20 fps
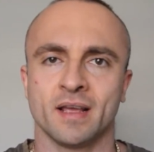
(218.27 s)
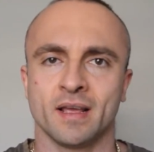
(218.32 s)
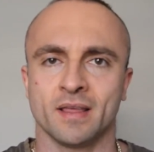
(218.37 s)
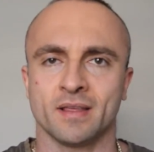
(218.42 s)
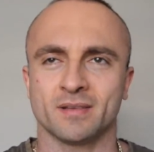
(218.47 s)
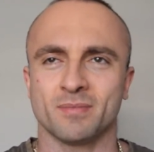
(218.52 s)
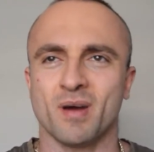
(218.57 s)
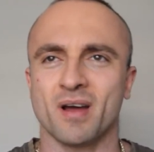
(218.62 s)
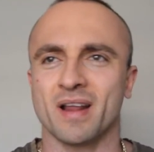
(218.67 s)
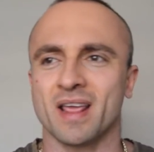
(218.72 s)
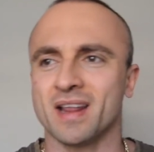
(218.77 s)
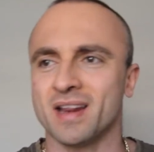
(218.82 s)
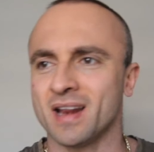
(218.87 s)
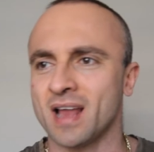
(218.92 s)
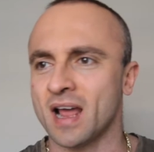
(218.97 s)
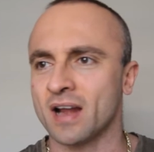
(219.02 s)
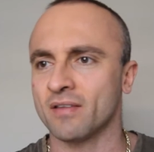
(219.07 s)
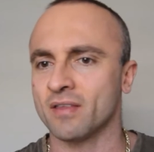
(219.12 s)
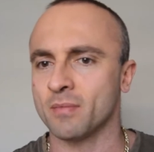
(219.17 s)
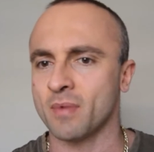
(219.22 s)
There's about
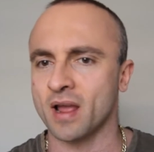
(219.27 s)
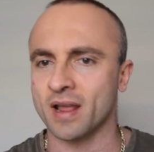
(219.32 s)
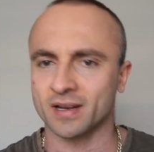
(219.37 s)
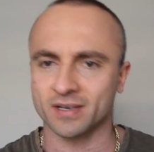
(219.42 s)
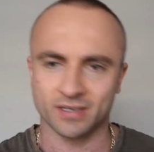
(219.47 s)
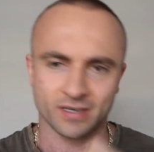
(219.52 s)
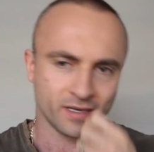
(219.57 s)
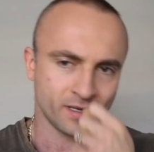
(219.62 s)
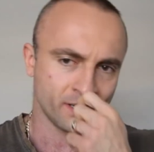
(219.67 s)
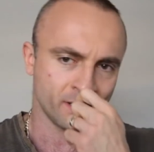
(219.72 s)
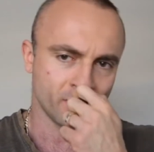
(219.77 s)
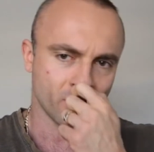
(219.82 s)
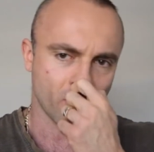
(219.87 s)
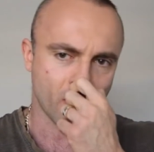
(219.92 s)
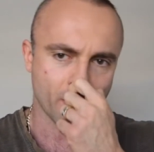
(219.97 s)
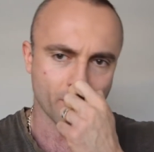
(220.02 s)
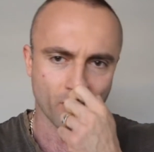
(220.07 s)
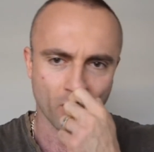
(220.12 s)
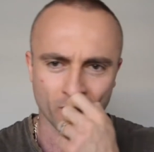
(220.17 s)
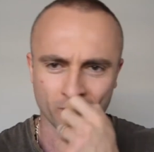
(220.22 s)
89 of them. I actually,
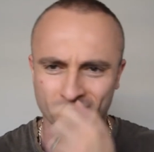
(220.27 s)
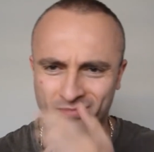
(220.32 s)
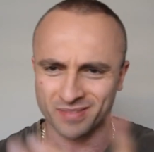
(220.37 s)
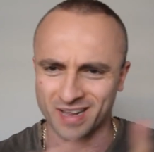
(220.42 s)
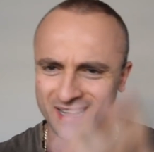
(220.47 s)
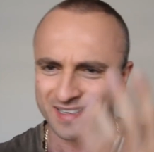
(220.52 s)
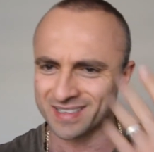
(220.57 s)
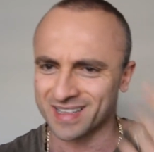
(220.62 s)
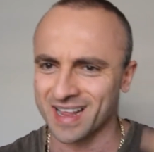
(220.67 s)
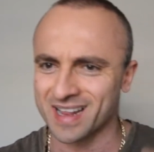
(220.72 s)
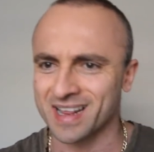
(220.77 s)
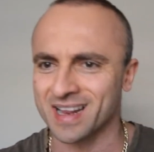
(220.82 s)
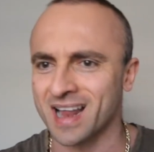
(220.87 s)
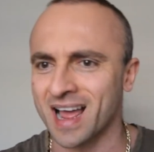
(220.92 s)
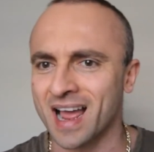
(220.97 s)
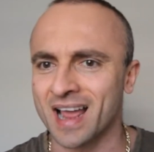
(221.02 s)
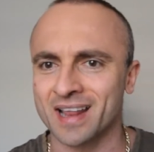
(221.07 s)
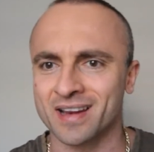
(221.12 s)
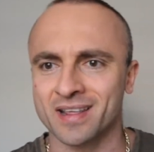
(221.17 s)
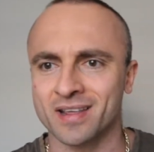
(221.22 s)
I bought test
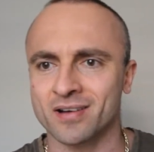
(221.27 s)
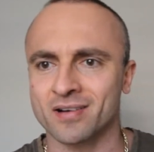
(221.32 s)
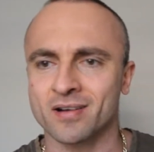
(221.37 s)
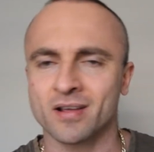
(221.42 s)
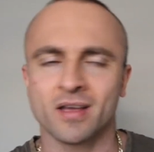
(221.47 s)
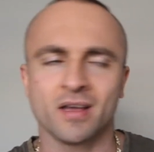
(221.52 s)
89 here